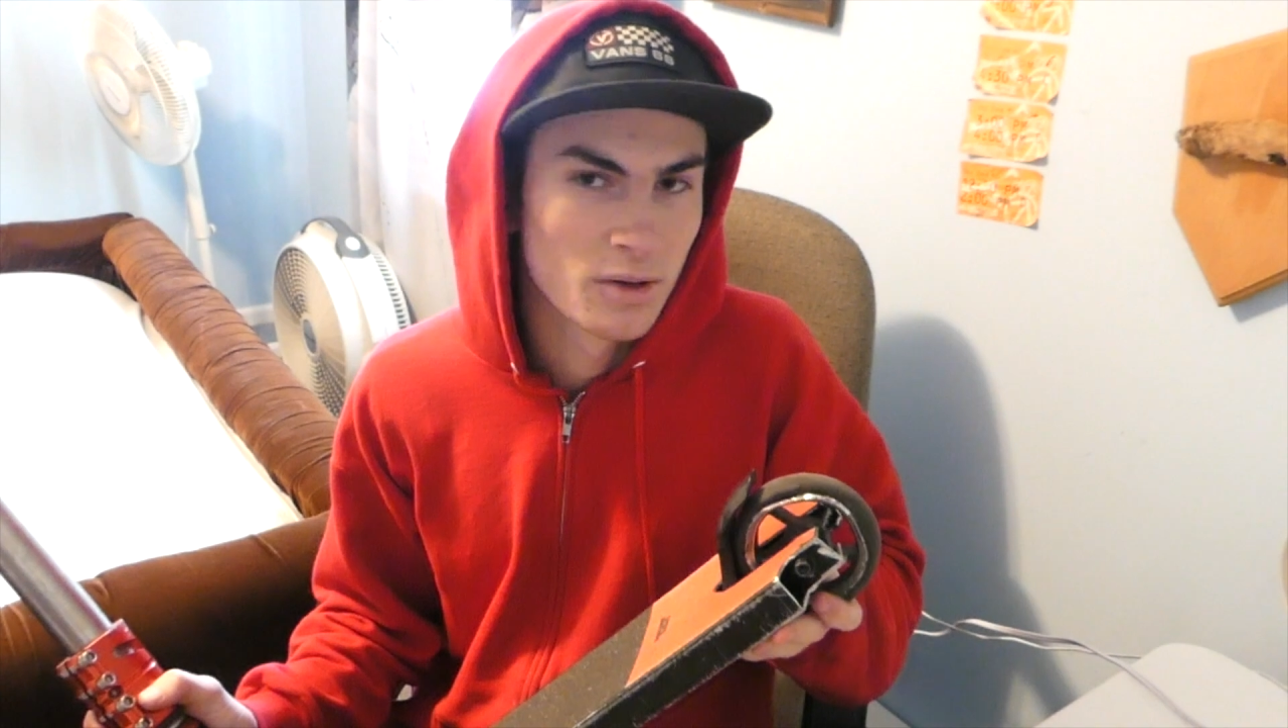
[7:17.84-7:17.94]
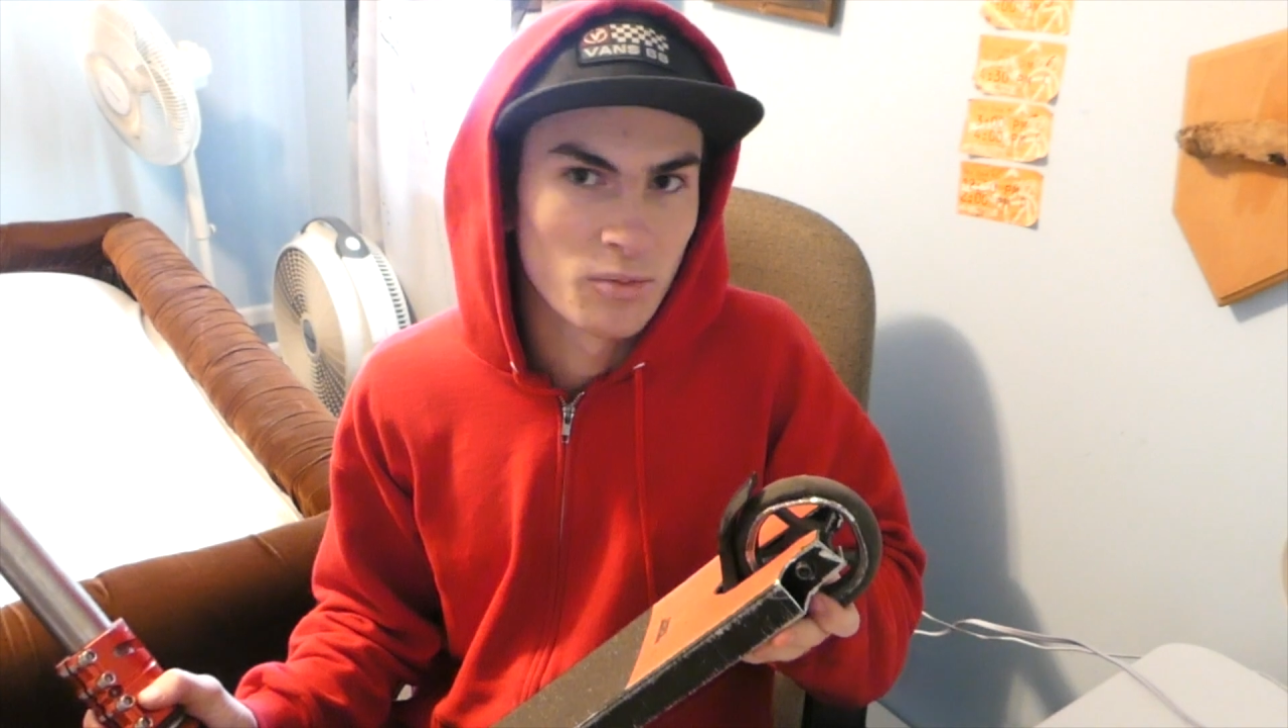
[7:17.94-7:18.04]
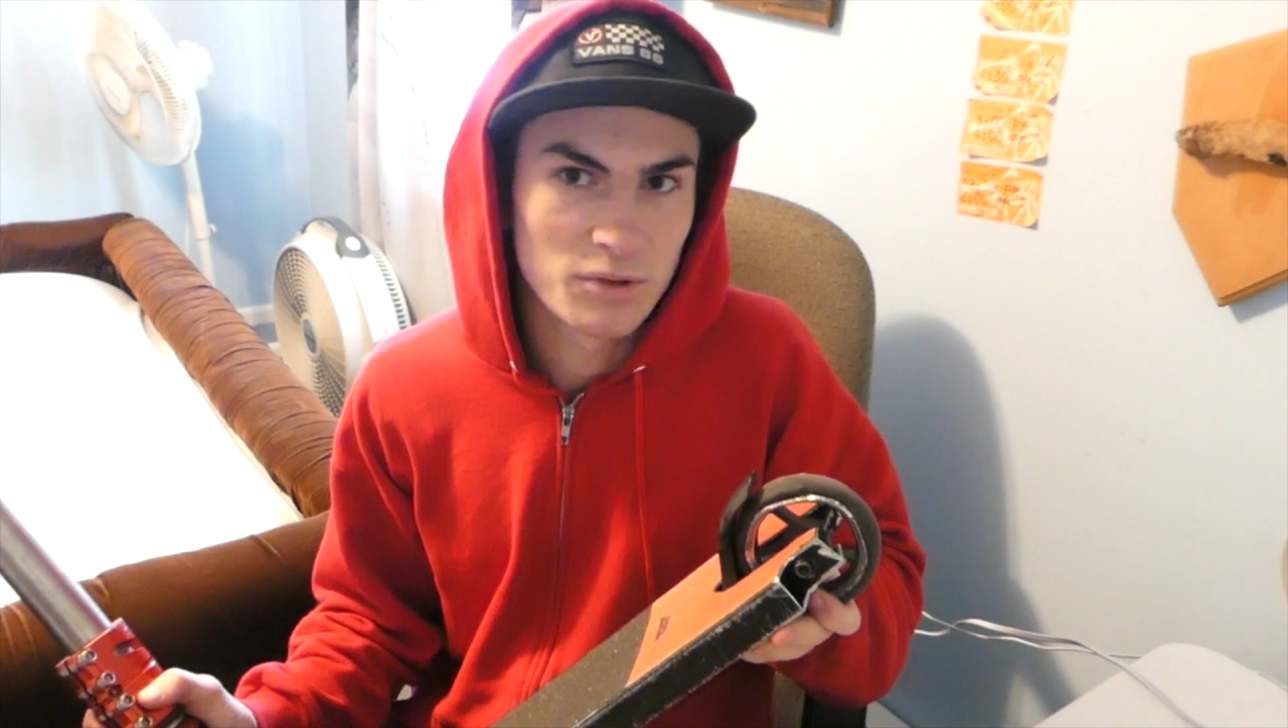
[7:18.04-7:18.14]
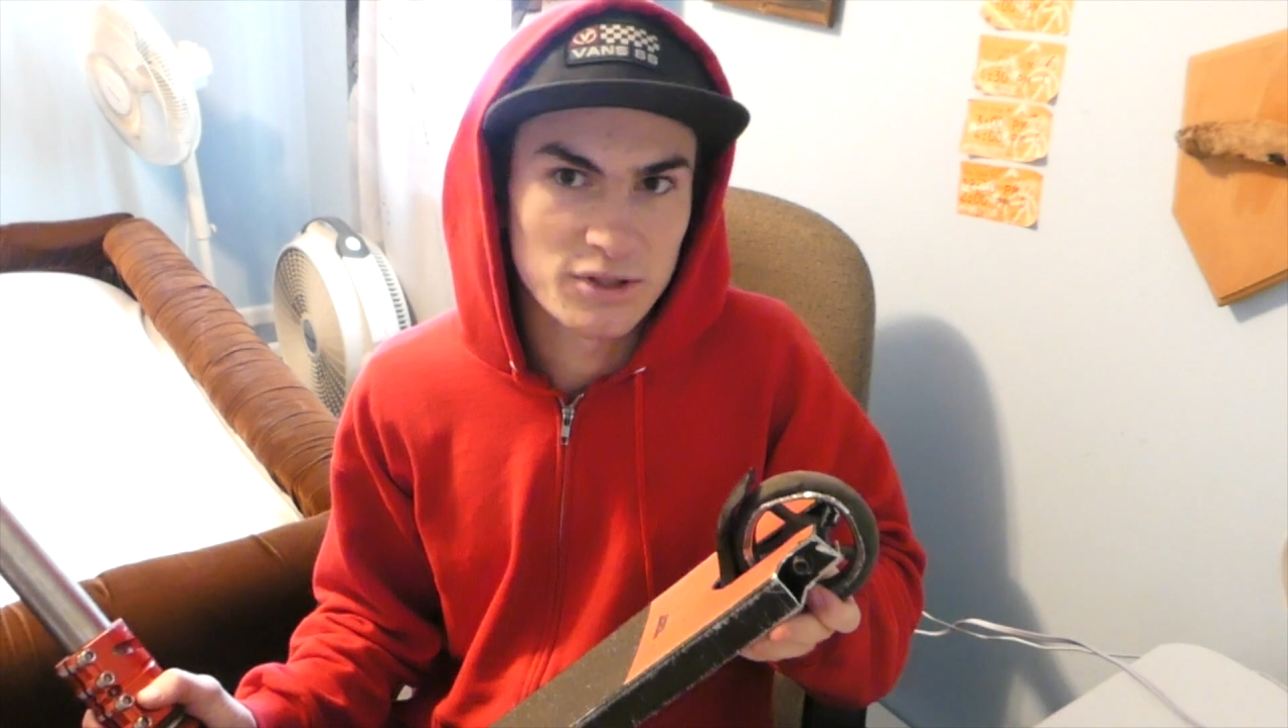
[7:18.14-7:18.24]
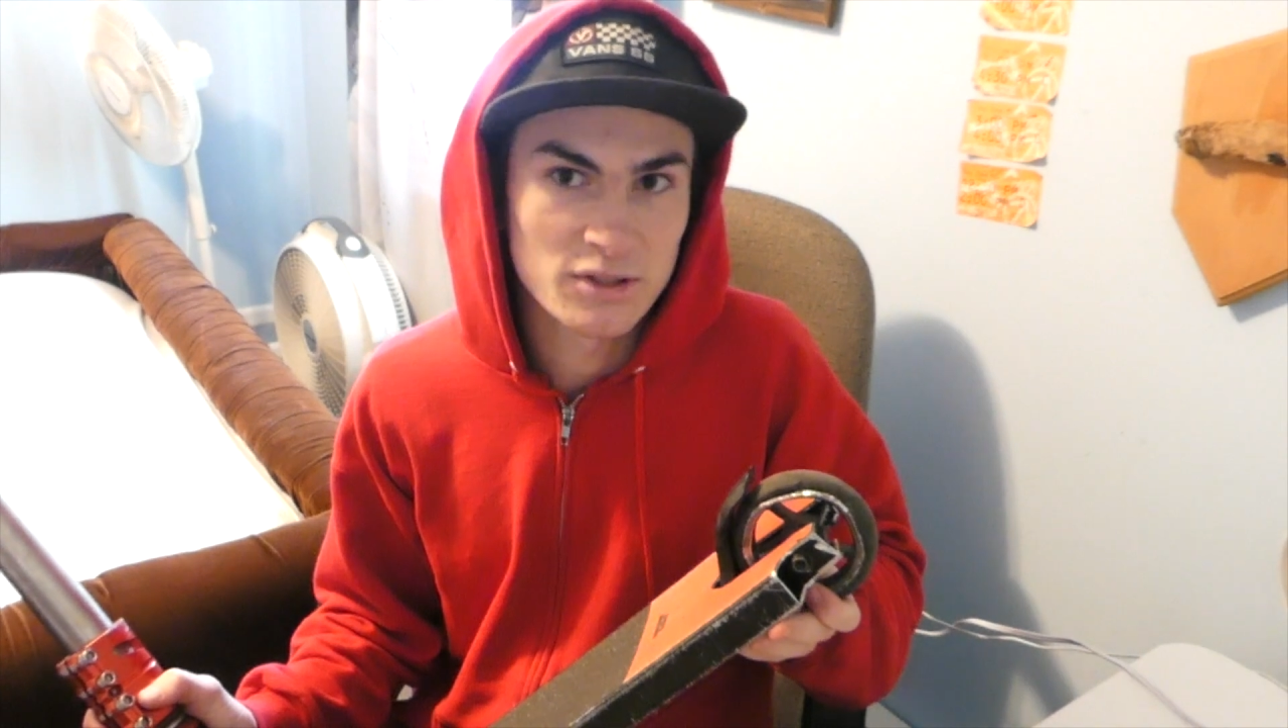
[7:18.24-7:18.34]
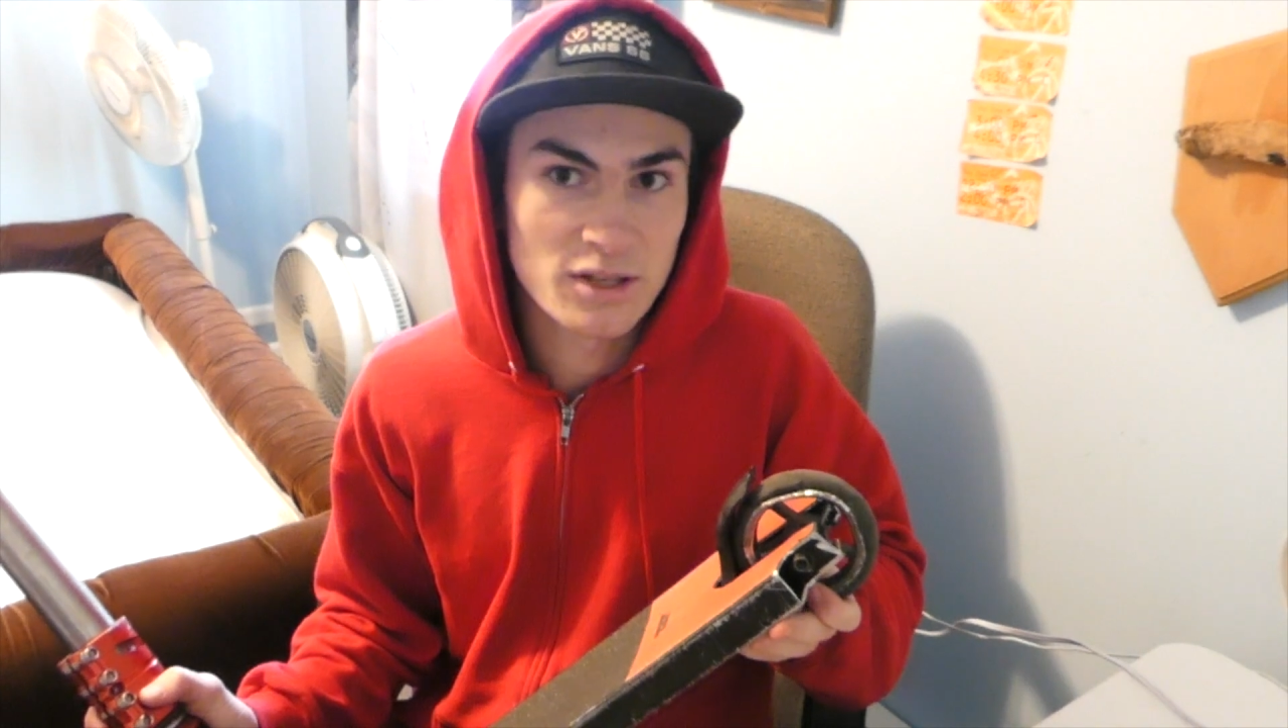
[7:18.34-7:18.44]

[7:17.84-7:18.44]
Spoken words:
which is